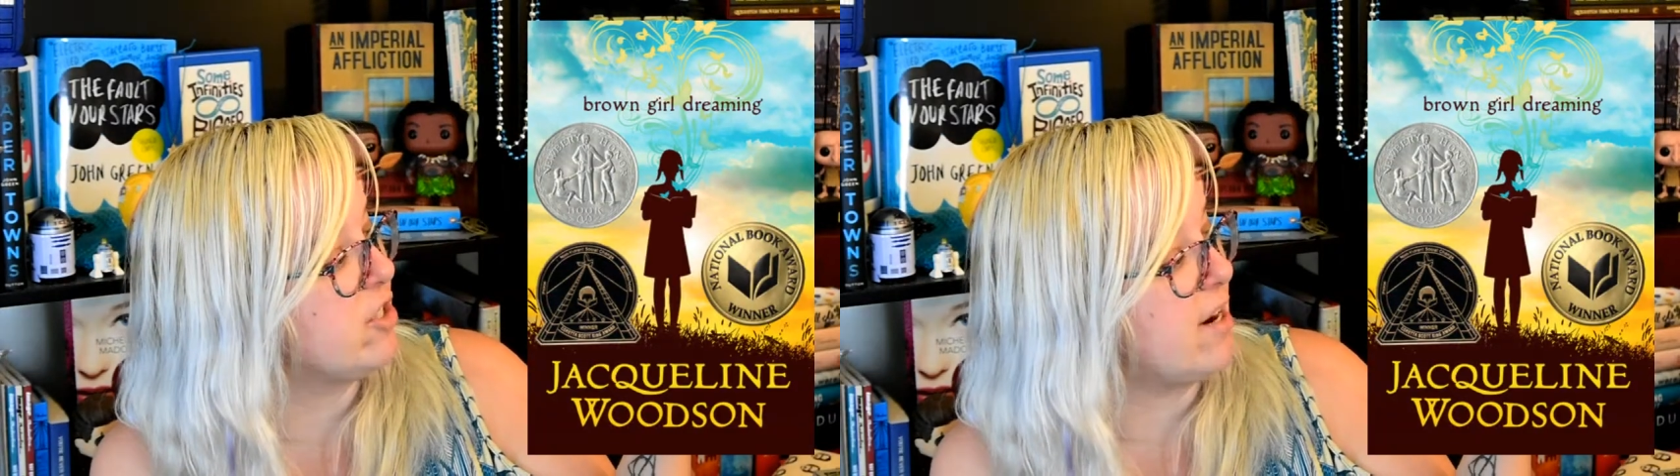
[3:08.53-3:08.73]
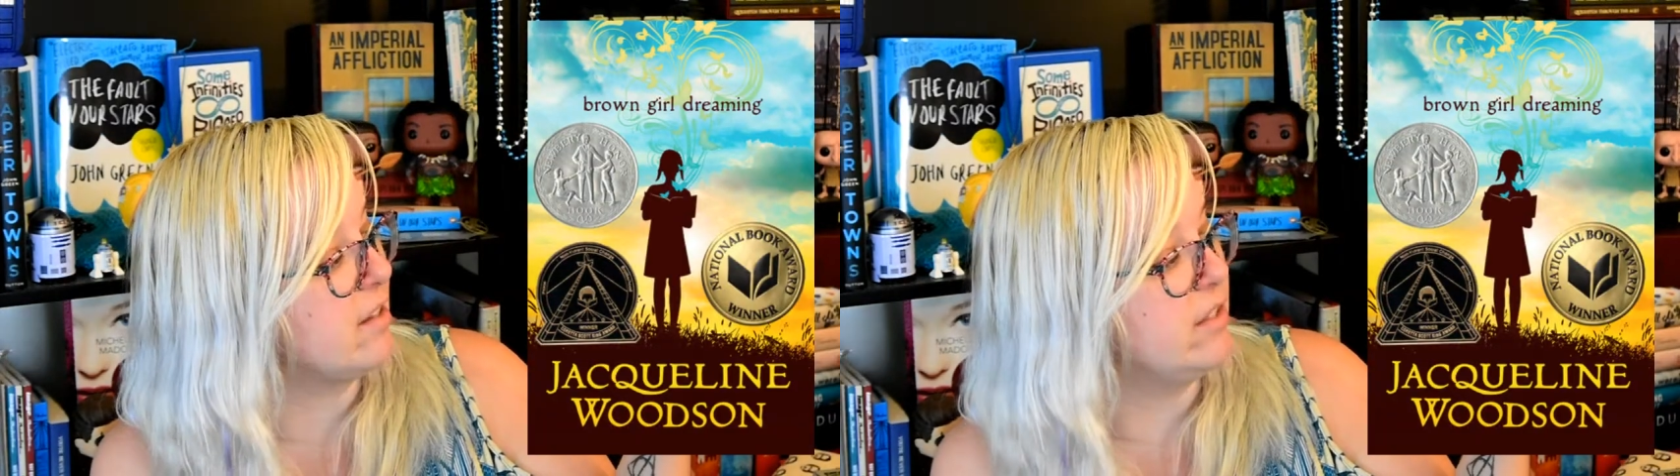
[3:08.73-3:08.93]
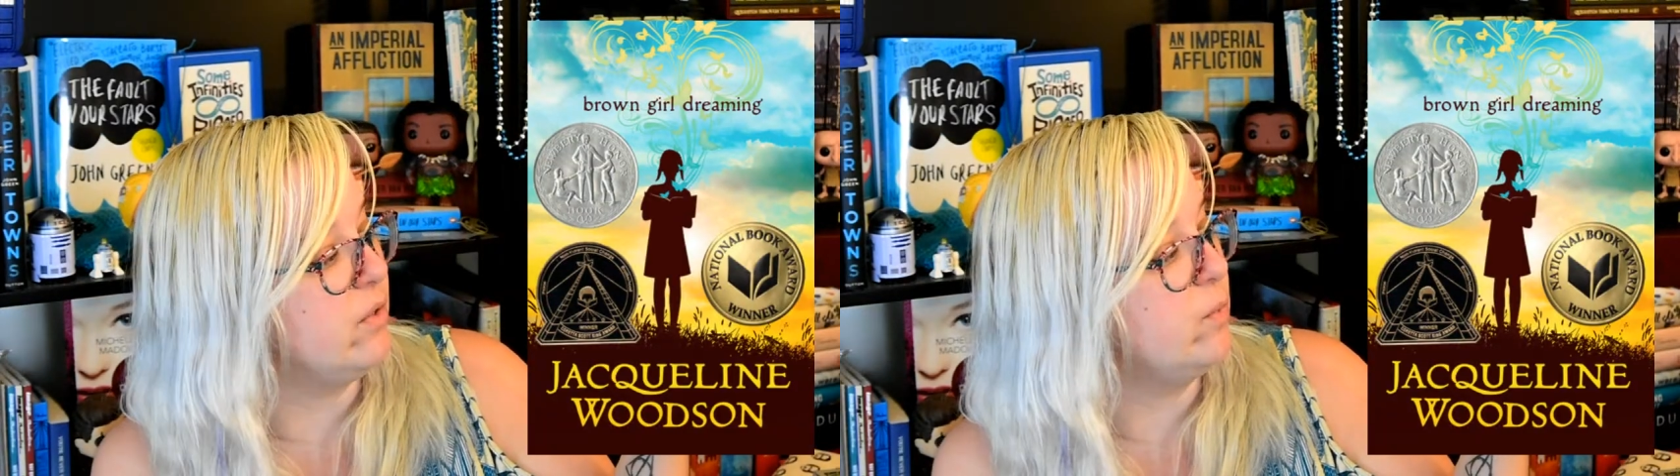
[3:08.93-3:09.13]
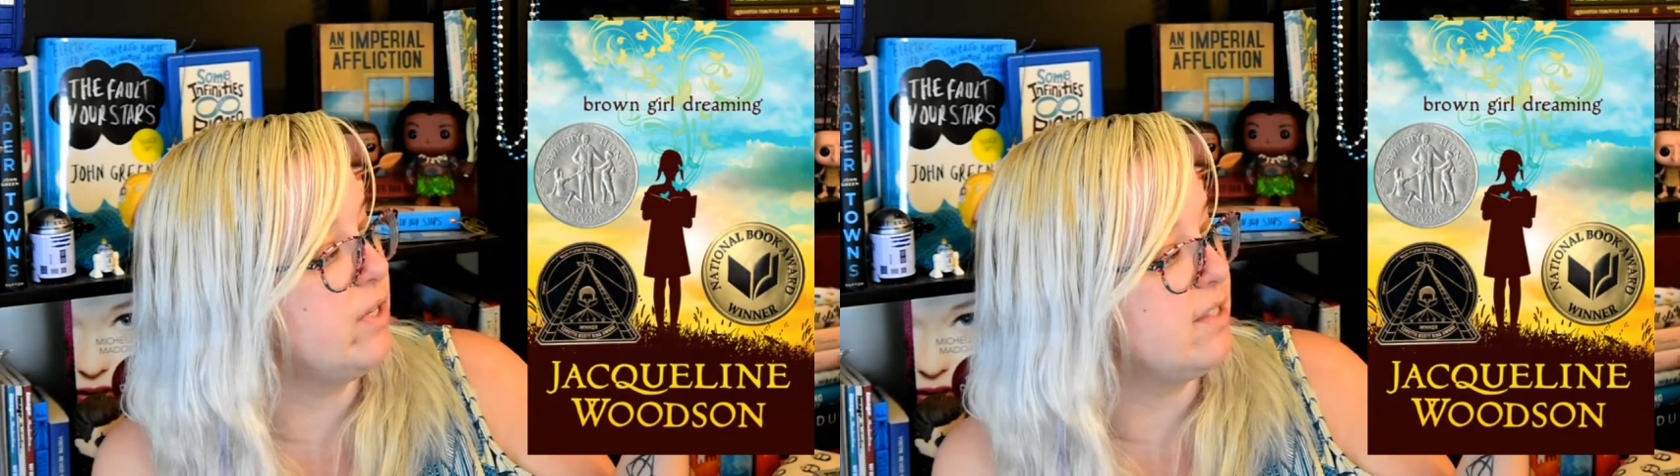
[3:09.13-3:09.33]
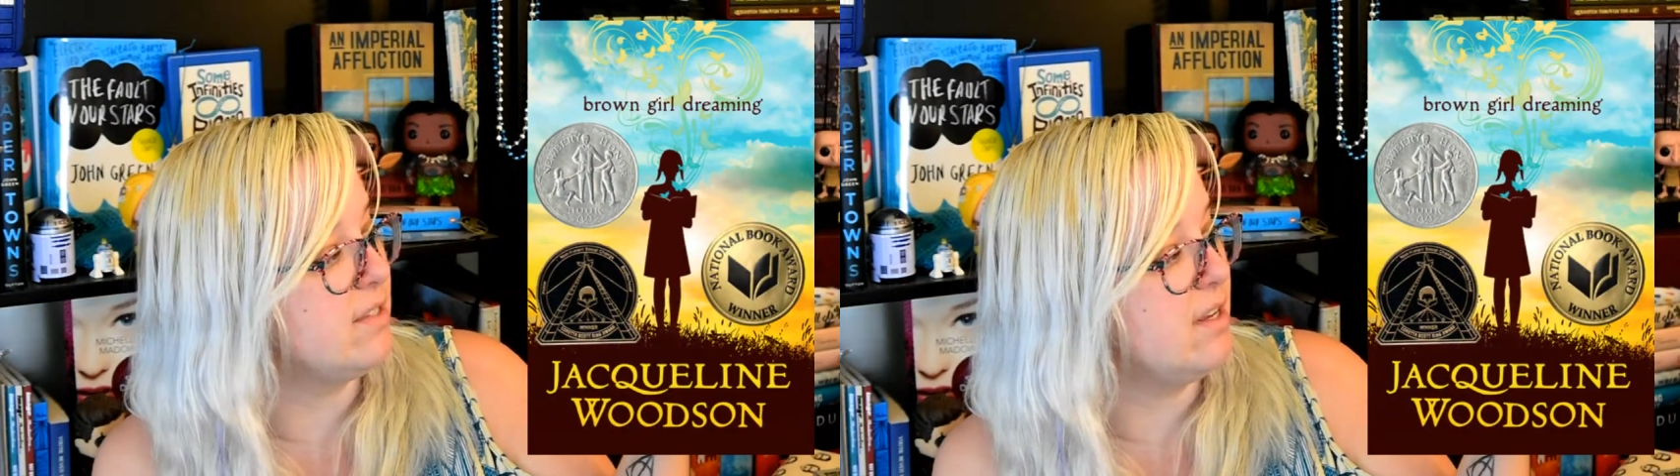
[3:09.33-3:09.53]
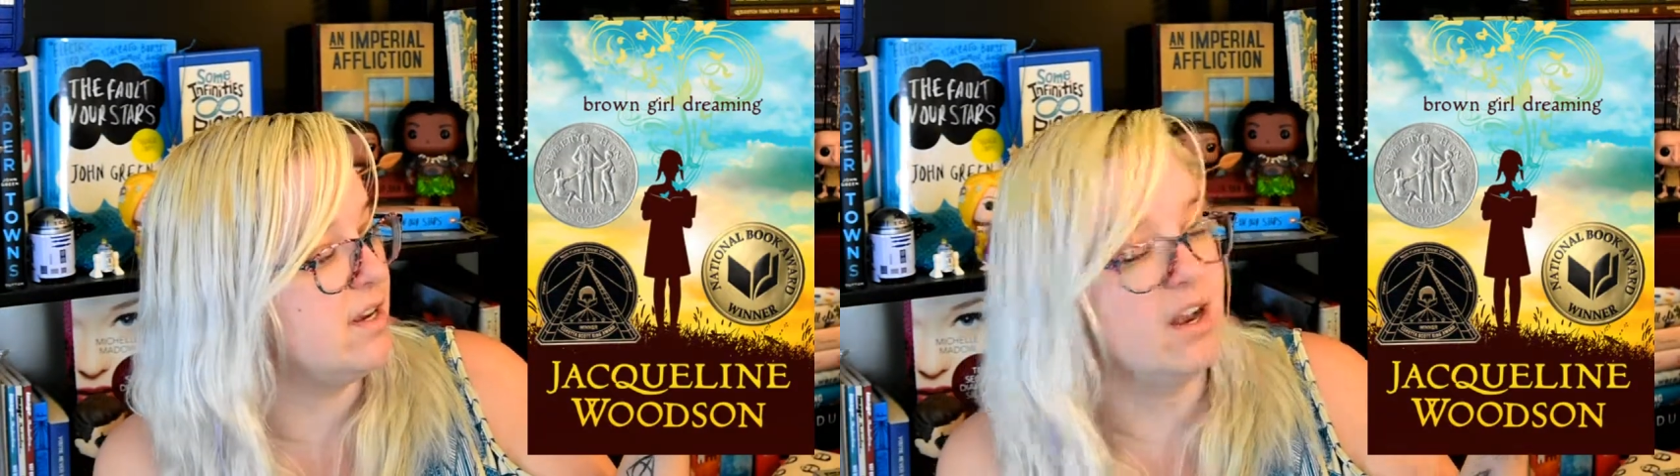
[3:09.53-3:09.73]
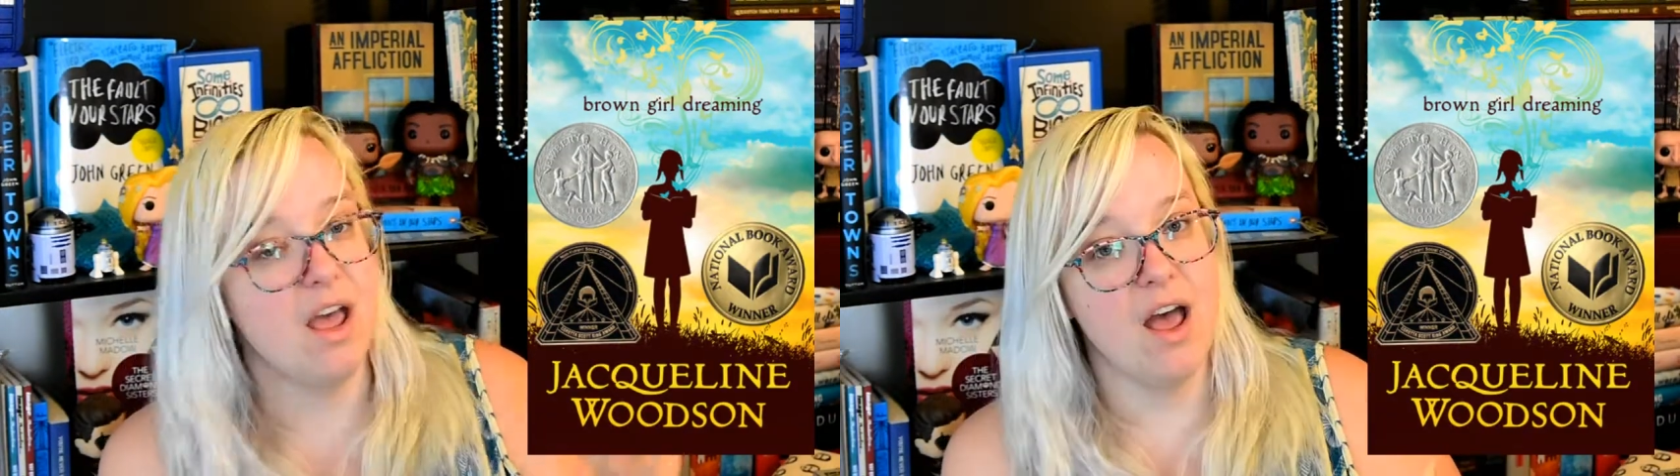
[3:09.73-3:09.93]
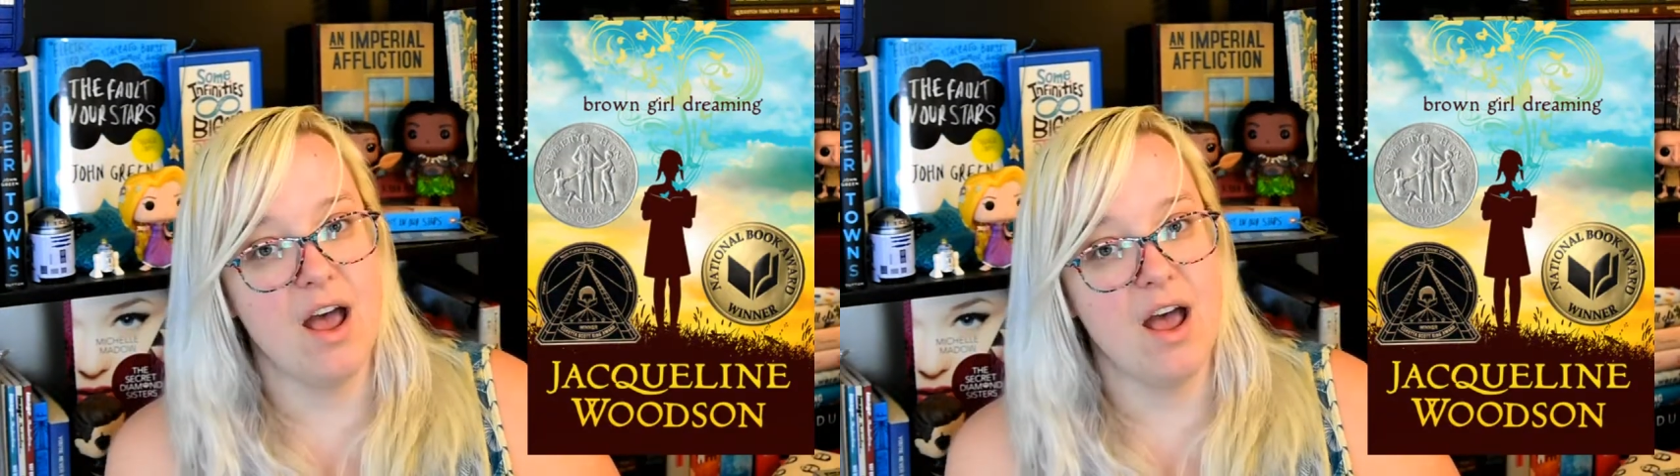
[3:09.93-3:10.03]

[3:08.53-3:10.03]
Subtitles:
Jacqueline Woodson.